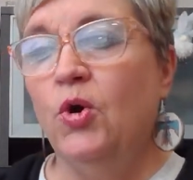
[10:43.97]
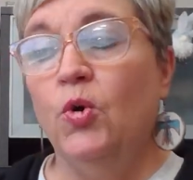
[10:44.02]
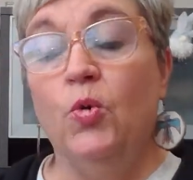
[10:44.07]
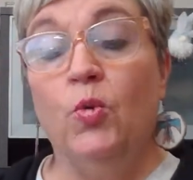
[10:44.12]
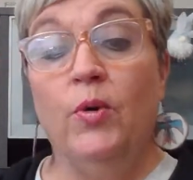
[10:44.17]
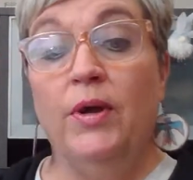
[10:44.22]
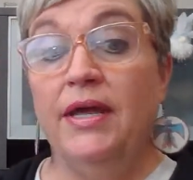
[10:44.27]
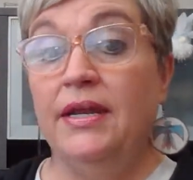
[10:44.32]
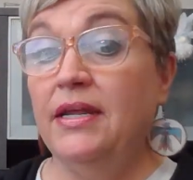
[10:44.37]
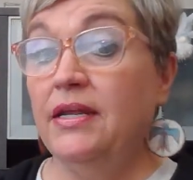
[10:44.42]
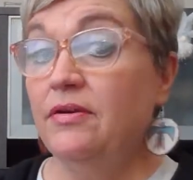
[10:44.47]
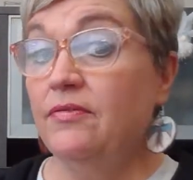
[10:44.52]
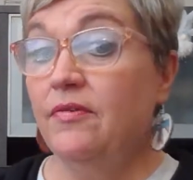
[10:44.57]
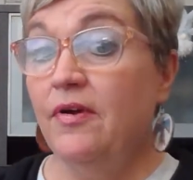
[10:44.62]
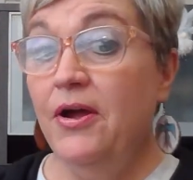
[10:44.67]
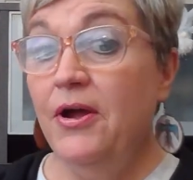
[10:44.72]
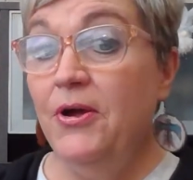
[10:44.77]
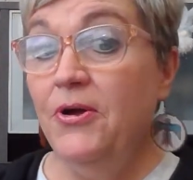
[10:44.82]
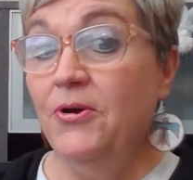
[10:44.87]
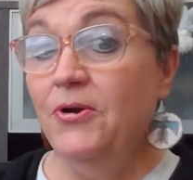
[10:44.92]
"When in
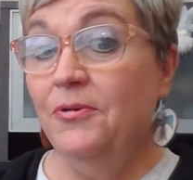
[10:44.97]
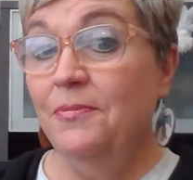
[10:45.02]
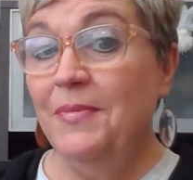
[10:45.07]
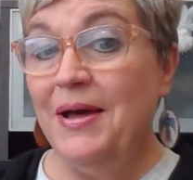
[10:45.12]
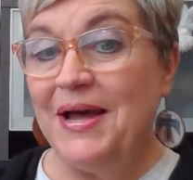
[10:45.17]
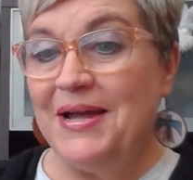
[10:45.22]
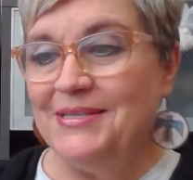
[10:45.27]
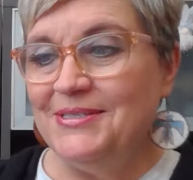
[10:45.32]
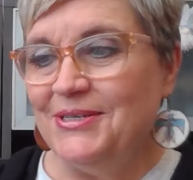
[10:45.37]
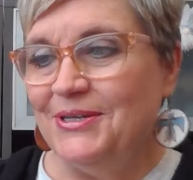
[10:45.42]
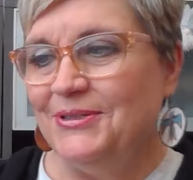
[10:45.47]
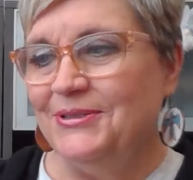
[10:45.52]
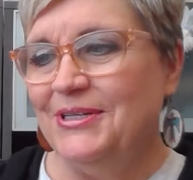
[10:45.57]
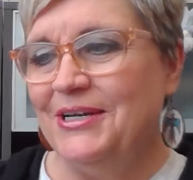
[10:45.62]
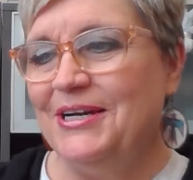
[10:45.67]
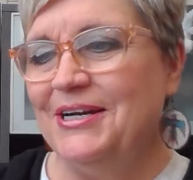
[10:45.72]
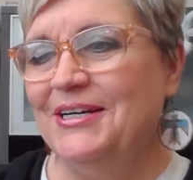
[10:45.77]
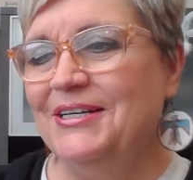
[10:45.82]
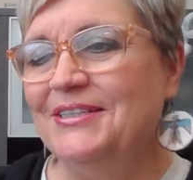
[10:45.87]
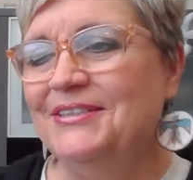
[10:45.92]
Rome," I told
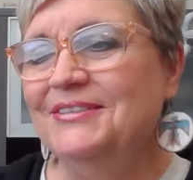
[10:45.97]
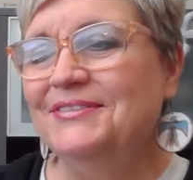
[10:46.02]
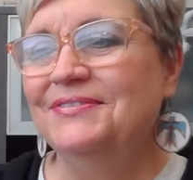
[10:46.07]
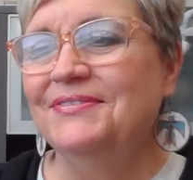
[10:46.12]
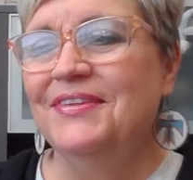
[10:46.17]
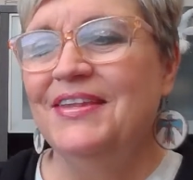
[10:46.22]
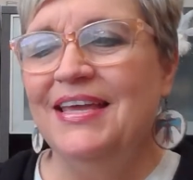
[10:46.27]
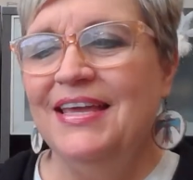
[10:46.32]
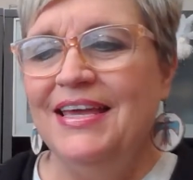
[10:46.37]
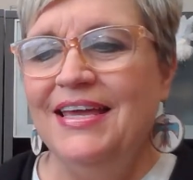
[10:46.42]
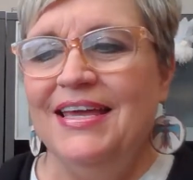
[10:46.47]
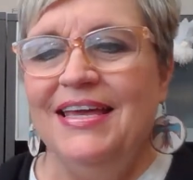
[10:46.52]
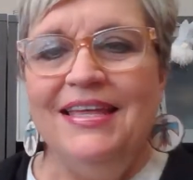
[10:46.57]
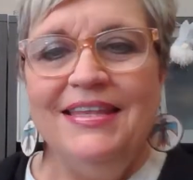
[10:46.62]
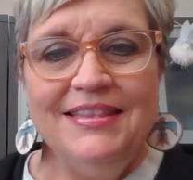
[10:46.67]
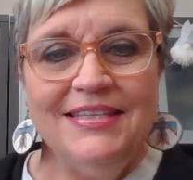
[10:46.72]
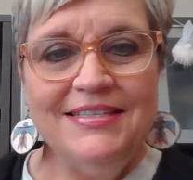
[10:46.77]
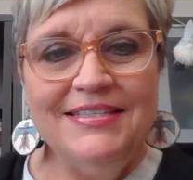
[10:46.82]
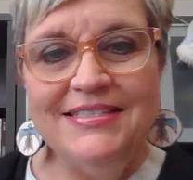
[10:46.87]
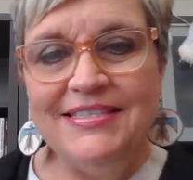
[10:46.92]
her.
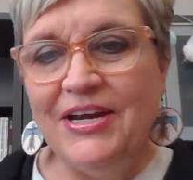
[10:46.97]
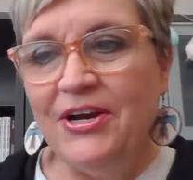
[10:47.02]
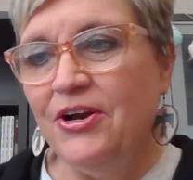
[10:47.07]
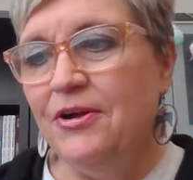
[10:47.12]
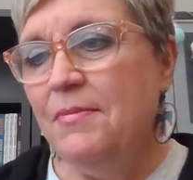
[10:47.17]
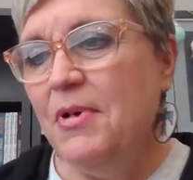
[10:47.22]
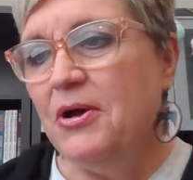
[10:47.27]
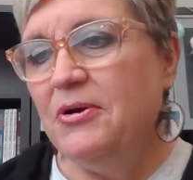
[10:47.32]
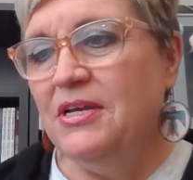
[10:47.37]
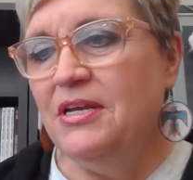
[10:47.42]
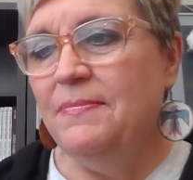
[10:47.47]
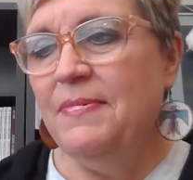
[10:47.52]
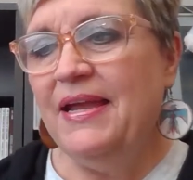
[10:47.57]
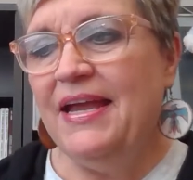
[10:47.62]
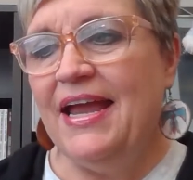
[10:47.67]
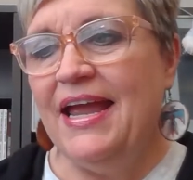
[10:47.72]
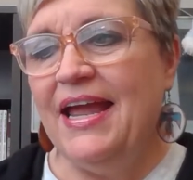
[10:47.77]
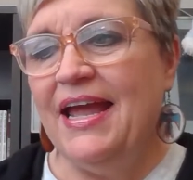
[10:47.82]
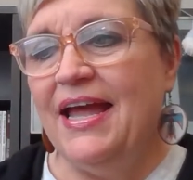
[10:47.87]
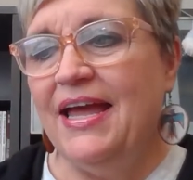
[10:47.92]
The ceremony
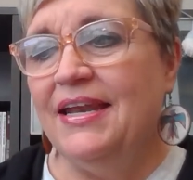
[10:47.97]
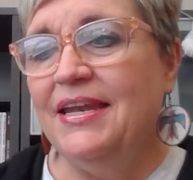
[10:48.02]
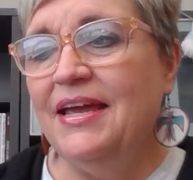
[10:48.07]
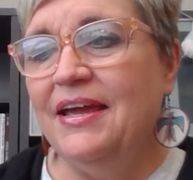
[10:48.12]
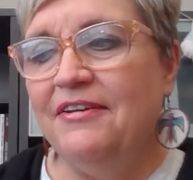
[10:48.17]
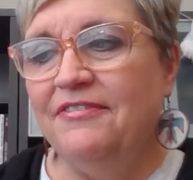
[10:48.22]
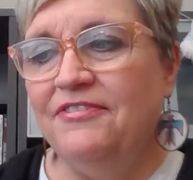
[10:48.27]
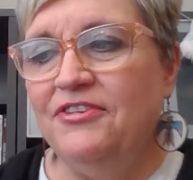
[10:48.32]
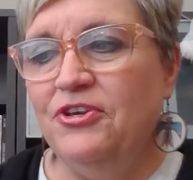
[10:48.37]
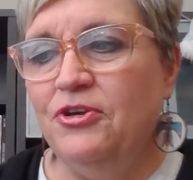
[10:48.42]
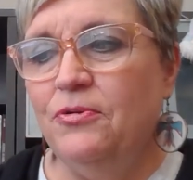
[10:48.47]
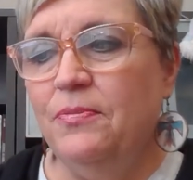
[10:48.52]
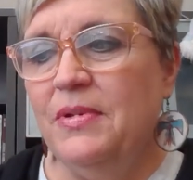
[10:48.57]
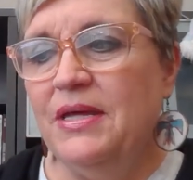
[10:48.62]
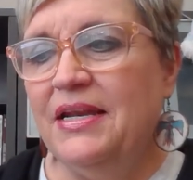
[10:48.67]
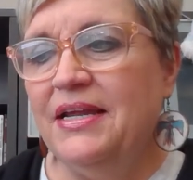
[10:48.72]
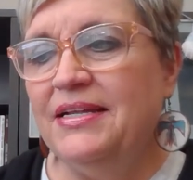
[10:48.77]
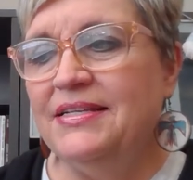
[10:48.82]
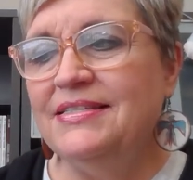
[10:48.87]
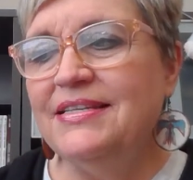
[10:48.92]
began a few
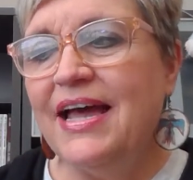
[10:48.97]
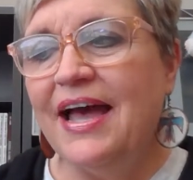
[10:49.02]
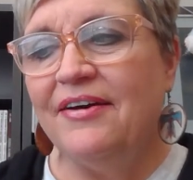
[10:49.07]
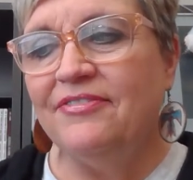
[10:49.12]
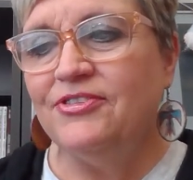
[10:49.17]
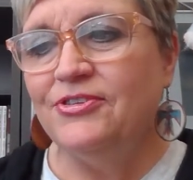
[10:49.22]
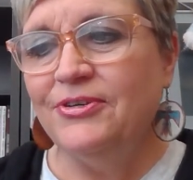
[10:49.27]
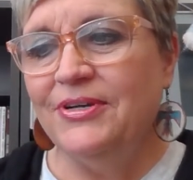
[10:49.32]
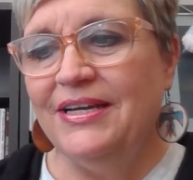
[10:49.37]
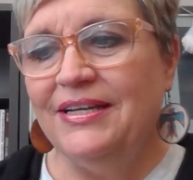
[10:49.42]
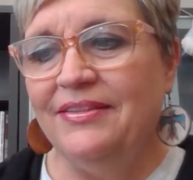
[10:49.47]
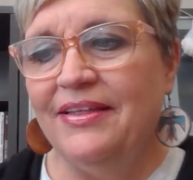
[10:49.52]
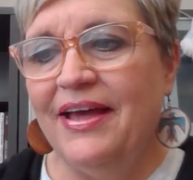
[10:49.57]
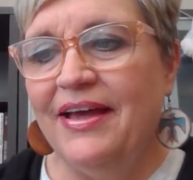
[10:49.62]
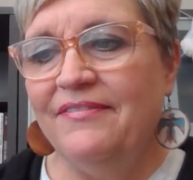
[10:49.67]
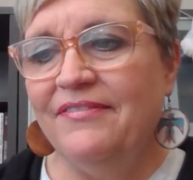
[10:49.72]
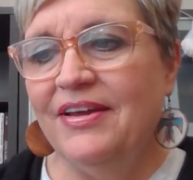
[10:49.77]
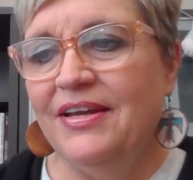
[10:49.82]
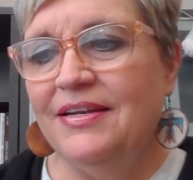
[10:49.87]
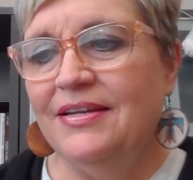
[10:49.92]
minutes after
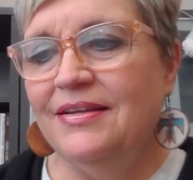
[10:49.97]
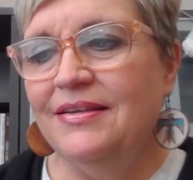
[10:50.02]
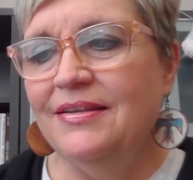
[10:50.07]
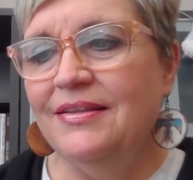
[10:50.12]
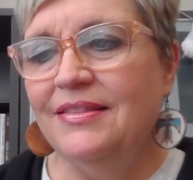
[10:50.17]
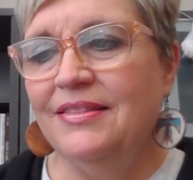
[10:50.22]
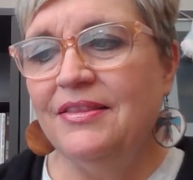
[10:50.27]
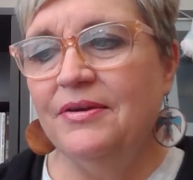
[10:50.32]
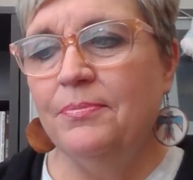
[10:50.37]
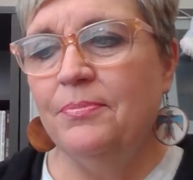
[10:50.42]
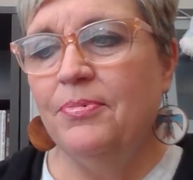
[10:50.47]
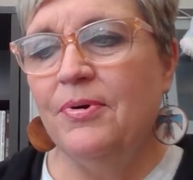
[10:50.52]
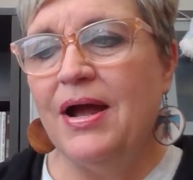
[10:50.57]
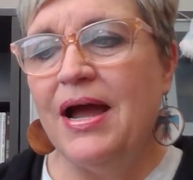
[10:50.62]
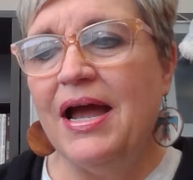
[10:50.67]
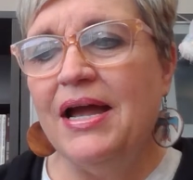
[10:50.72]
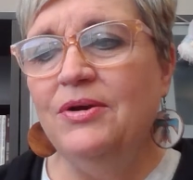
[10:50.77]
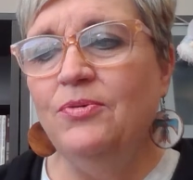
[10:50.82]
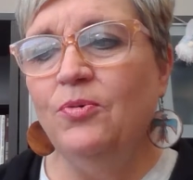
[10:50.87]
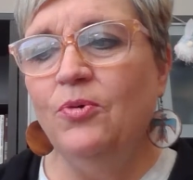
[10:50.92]
11. The
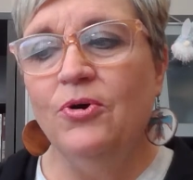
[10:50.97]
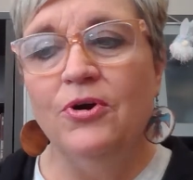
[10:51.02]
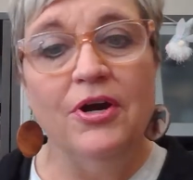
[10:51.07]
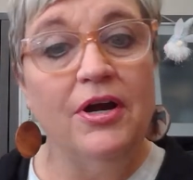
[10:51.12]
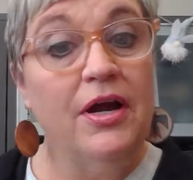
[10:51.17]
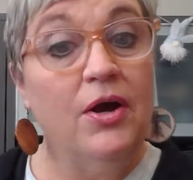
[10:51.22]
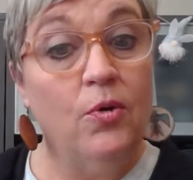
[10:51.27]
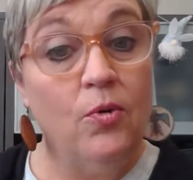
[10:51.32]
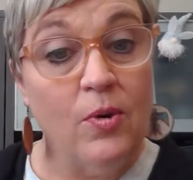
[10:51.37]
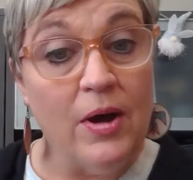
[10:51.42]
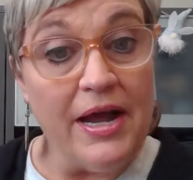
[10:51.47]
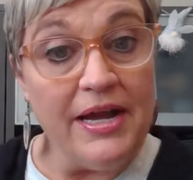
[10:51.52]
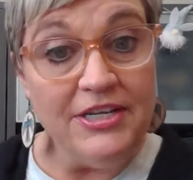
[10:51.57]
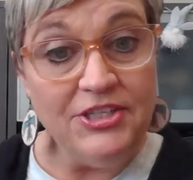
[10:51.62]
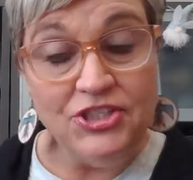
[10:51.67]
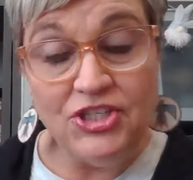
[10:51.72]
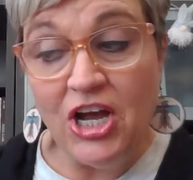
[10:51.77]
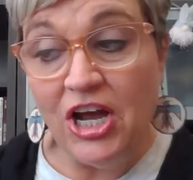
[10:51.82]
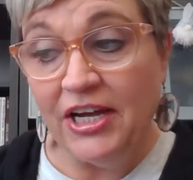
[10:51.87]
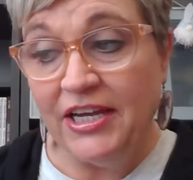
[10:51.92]
bride wore a white
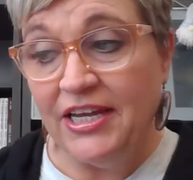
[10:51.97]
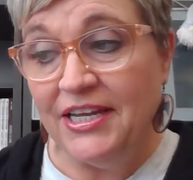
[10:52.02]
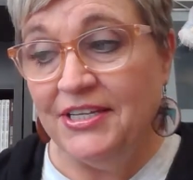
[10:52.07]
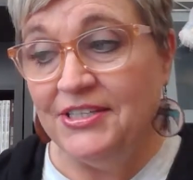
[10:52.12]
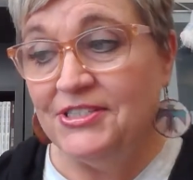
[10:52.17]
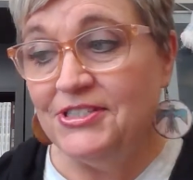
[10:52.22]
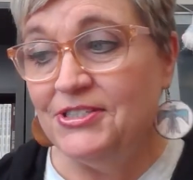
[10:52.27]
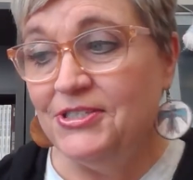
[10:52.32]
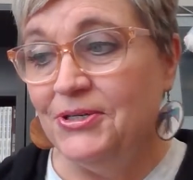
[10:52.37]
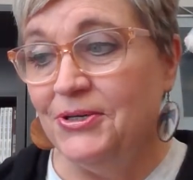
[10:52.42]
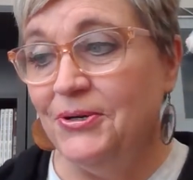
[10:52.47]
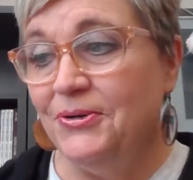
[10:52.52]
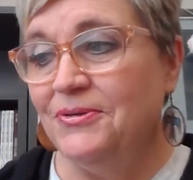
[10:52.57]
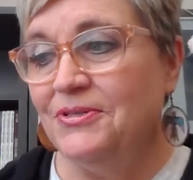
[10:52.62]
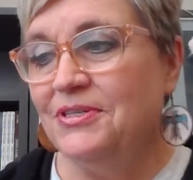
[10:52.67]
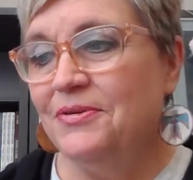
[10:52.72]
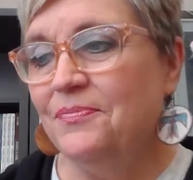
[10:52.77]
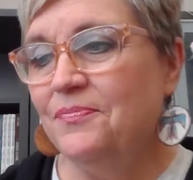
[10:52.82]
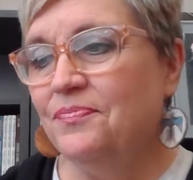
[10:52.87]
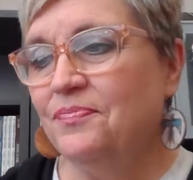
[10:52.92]
jogging suit.